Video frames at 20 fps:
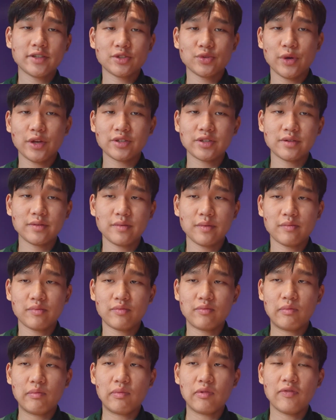situation
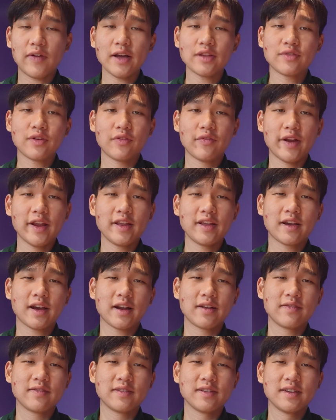provides for a very
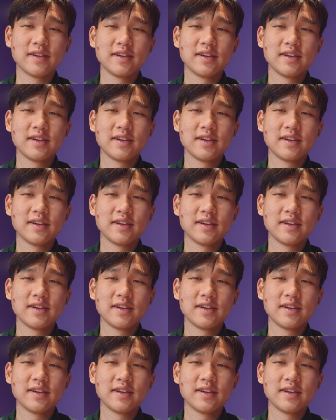kind of